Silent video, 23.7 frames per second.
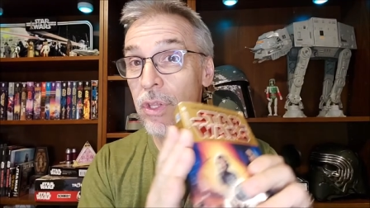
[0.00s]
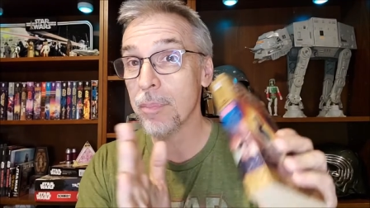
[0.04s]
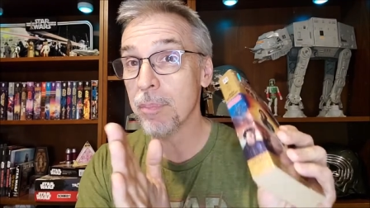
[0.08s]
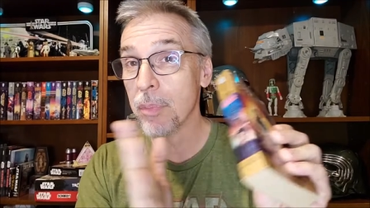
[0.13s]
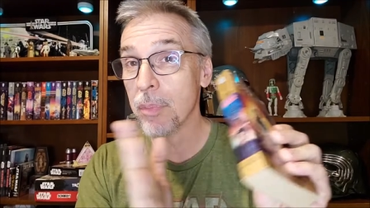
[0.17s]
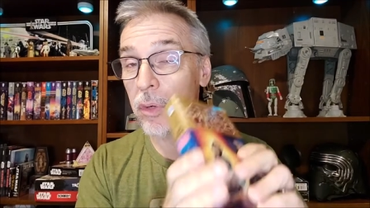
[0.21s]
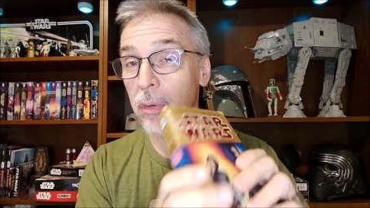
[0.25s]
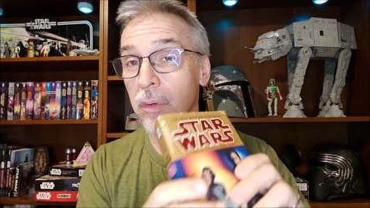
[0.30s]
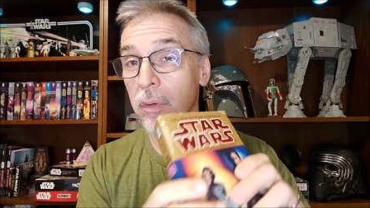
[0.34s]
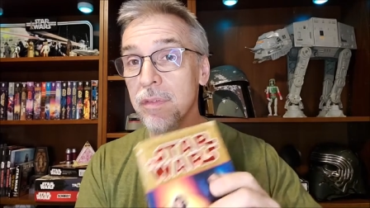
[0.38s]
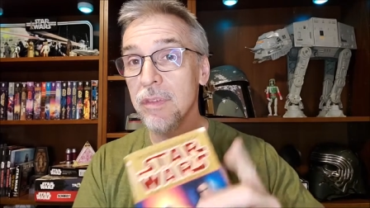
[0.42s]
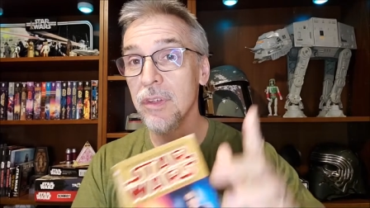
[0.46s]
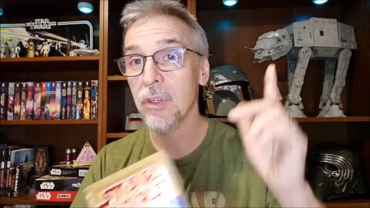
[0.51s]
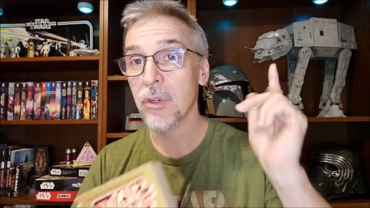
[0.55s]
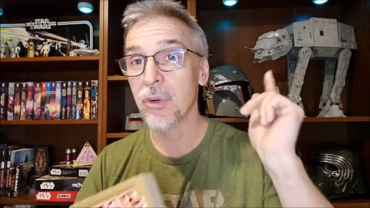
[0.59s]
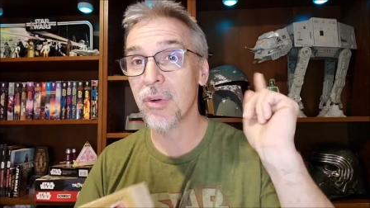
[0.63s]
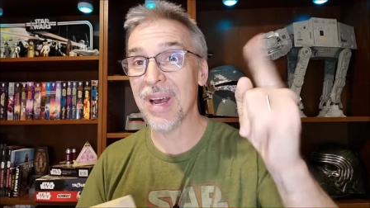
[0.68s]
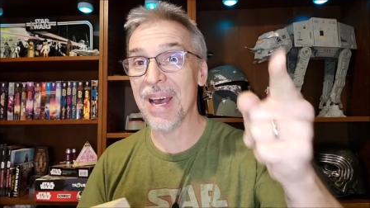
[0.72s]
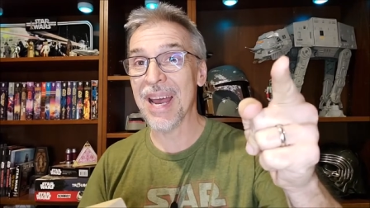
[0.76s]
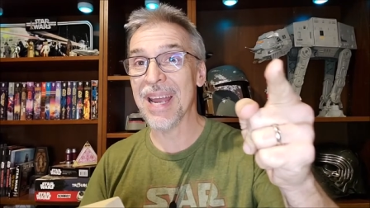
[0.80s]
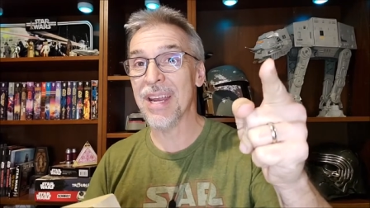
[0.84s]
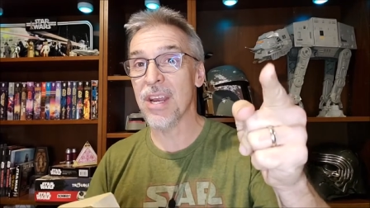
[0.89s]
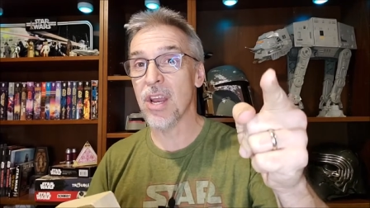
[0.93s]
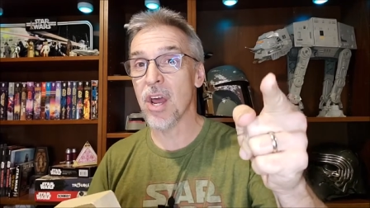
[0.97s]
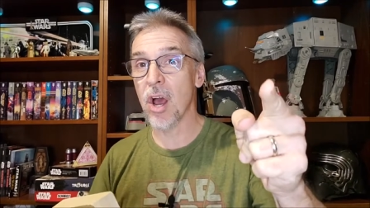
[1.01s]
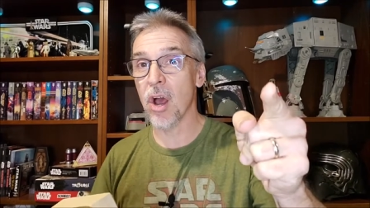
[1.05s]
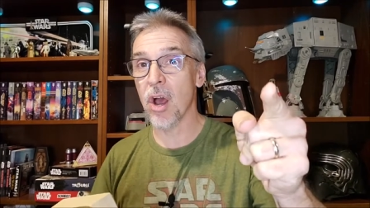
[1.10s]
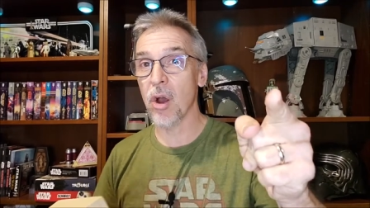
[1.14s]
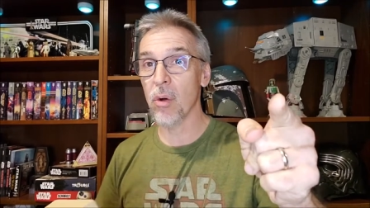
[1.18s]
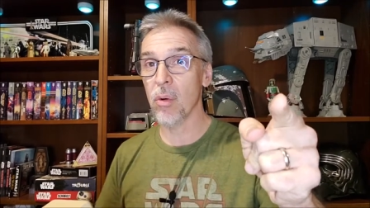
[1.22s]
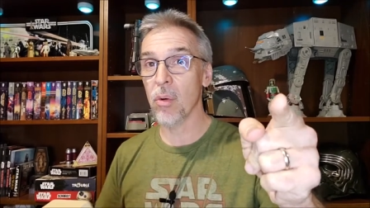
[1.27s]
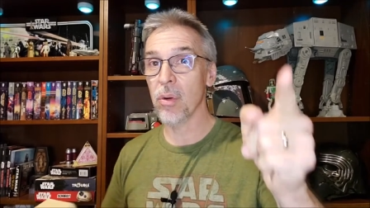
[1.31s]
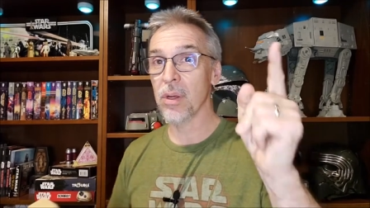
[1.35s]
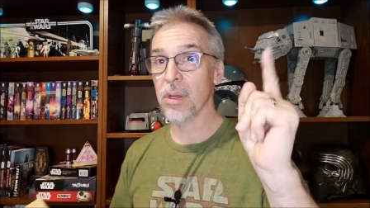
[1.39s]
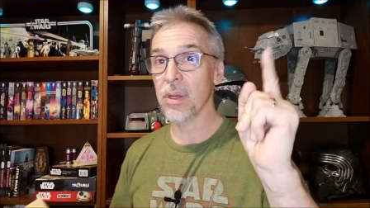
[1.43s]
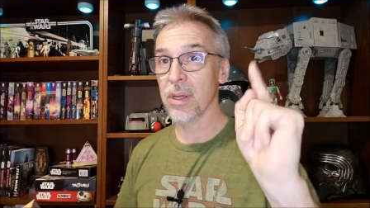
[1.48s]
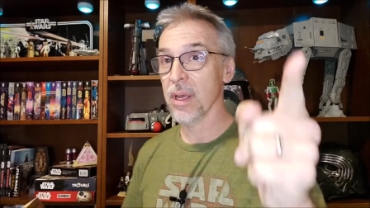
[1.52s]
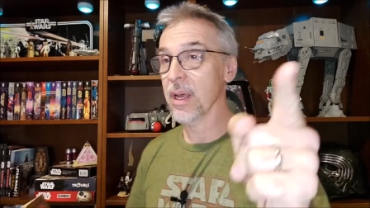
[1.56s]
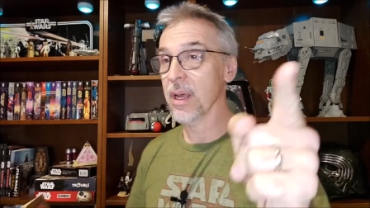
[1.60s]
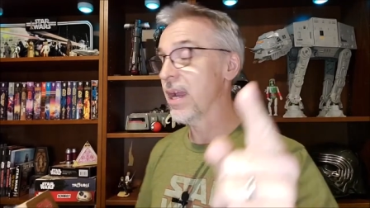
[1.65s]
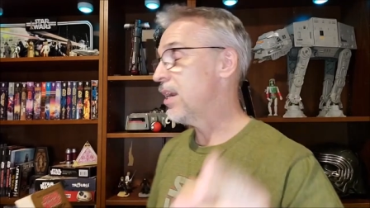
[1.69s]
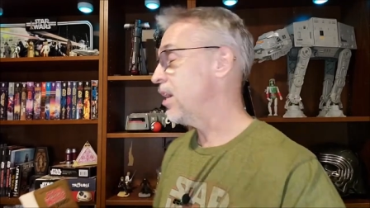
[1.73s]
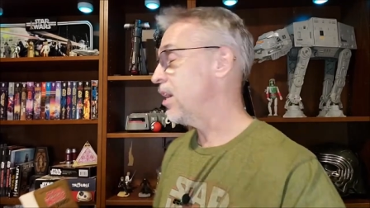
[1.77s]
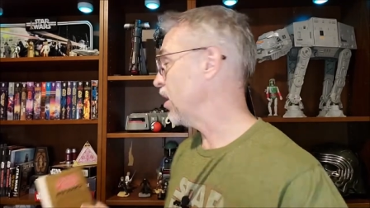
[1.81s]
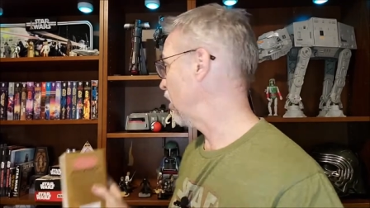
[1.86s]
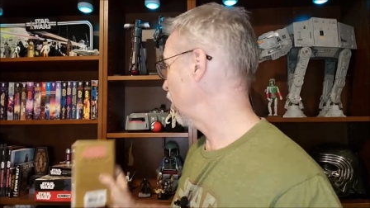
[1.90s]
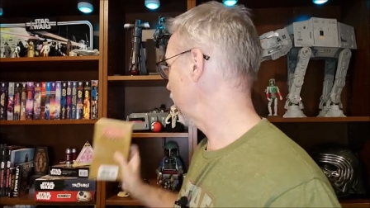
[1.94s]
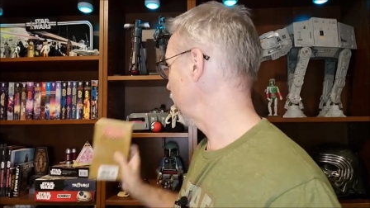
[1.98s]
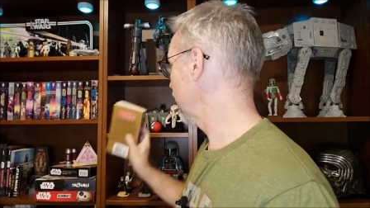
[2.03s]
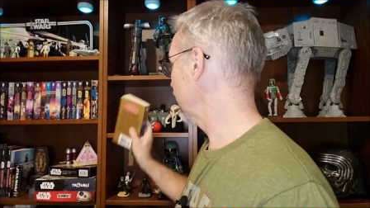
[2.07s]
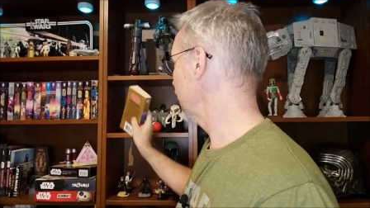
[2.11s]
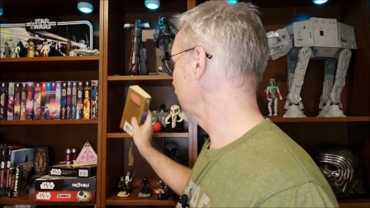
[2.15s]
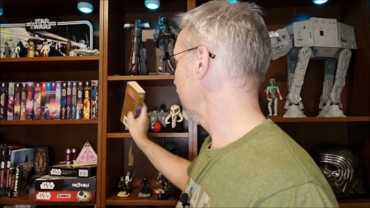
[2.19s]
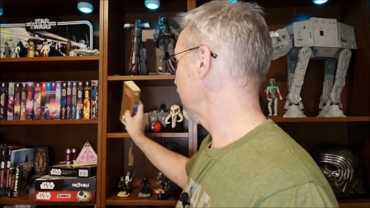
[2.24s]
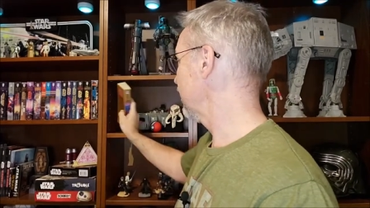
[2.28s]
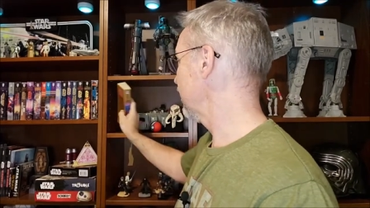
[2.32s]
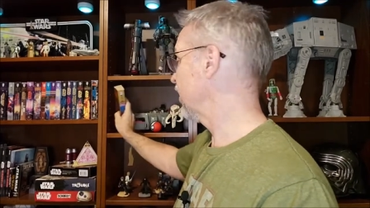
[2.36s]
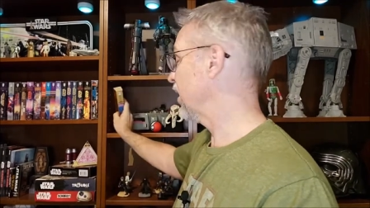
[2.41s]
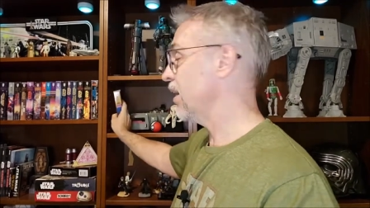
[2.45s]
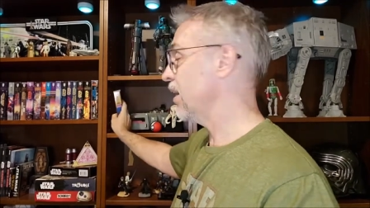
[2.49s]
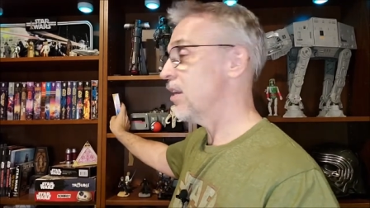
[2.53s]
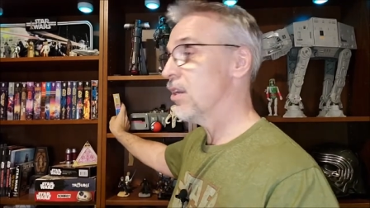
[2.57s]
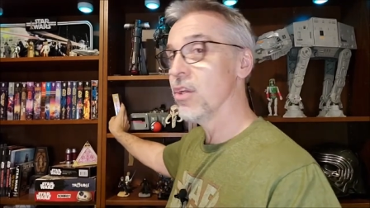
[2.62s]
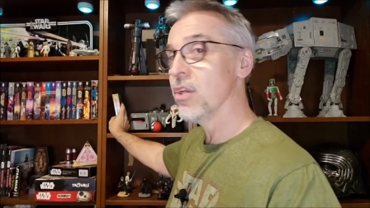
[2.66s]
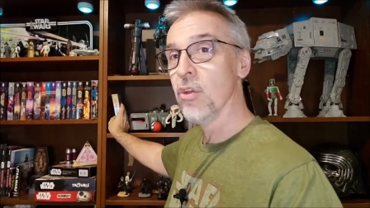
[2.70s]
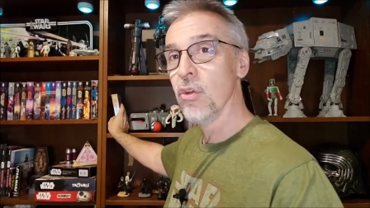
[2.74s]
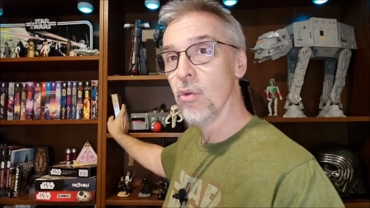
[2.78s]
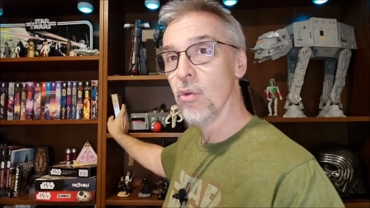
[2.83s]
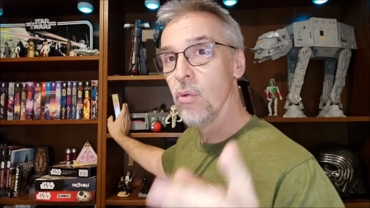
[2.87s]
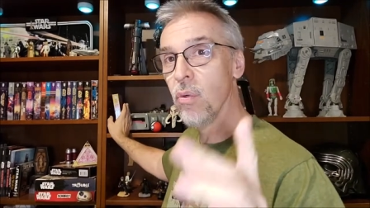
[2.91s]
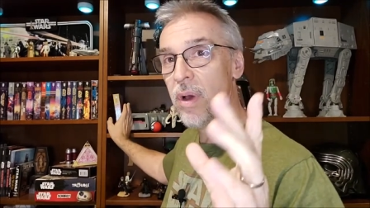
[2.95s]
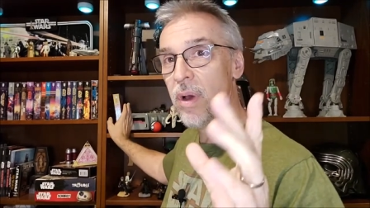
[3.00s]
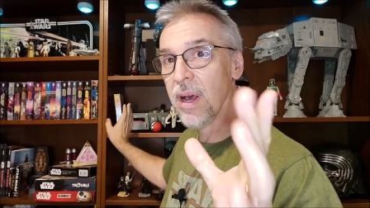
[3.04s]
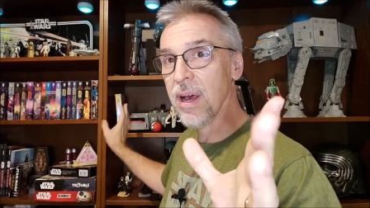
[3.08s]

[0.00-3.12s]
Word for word: the book review, I know, I know that you